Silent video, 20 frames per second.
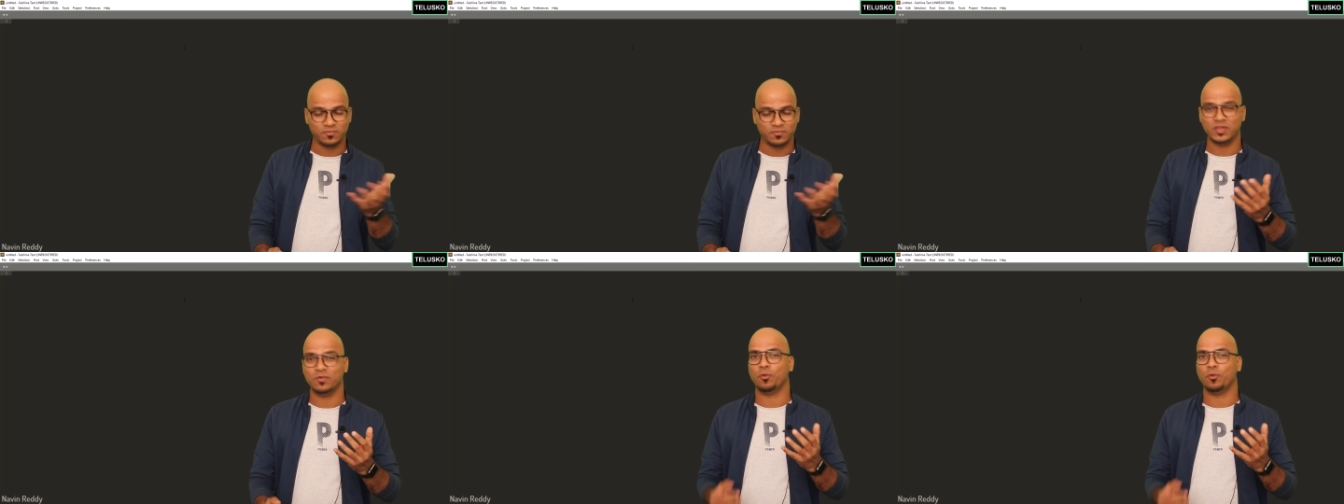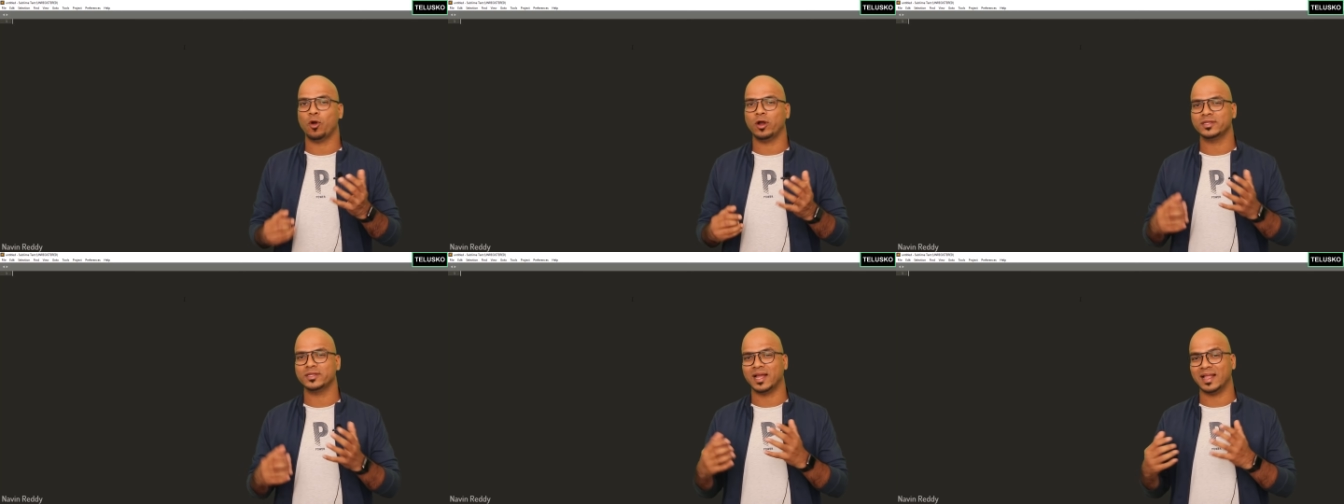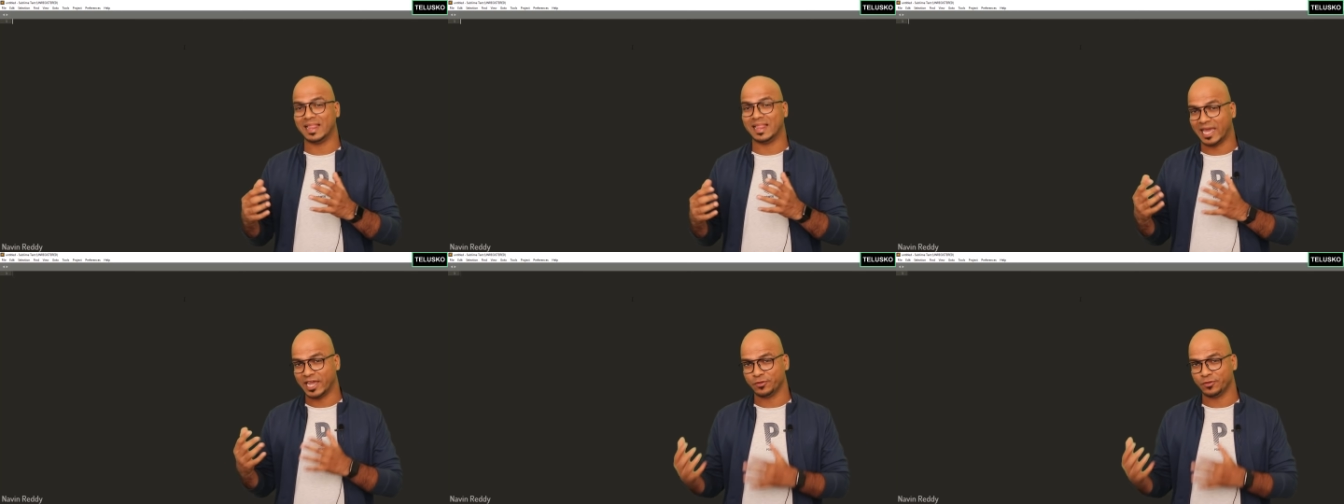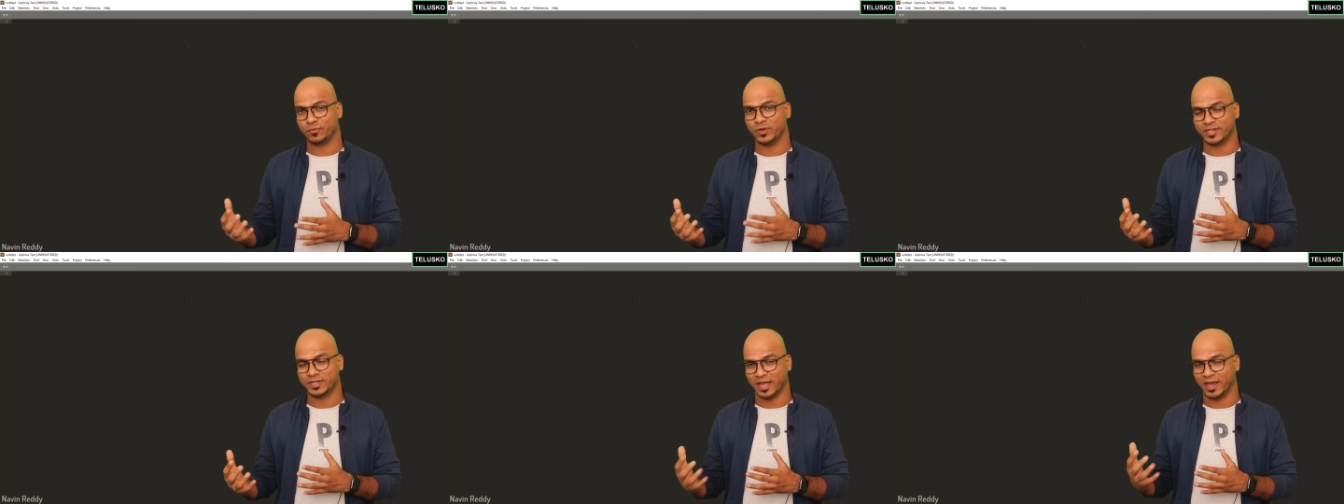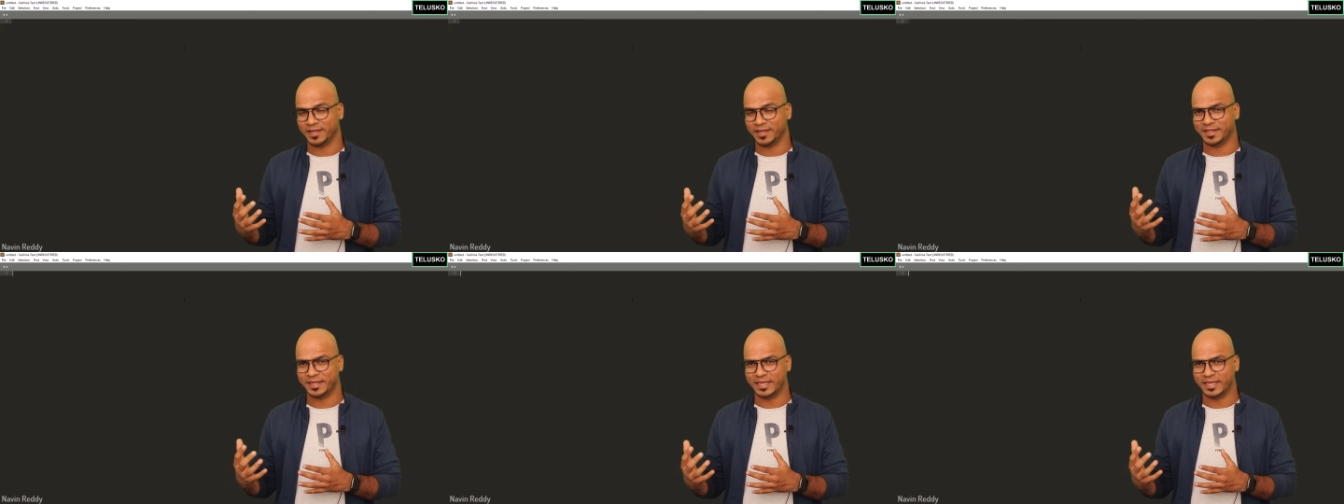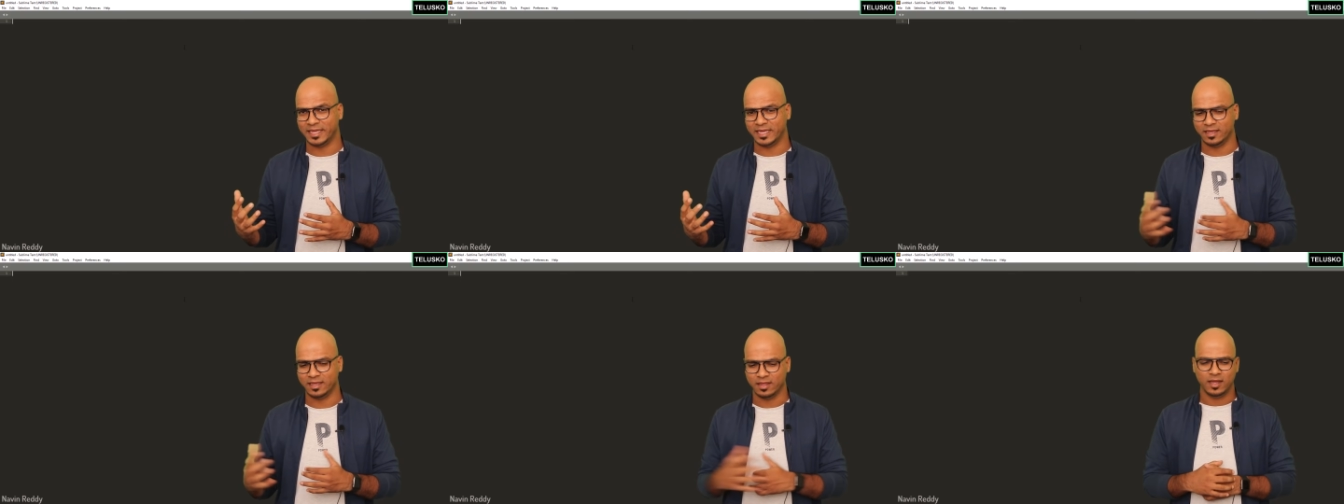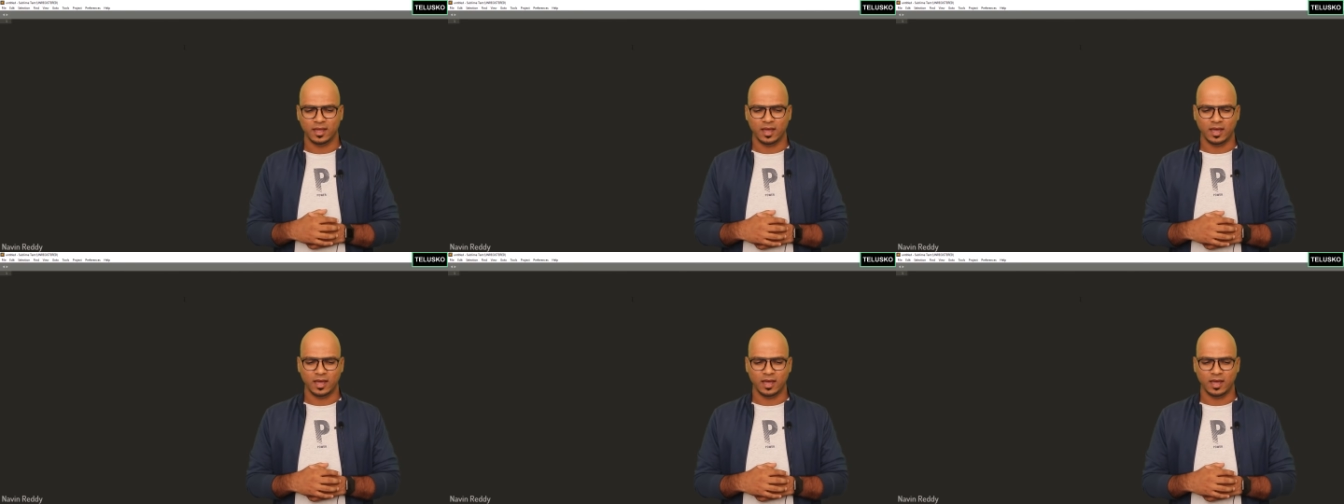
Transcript: we want a lightweight IDE.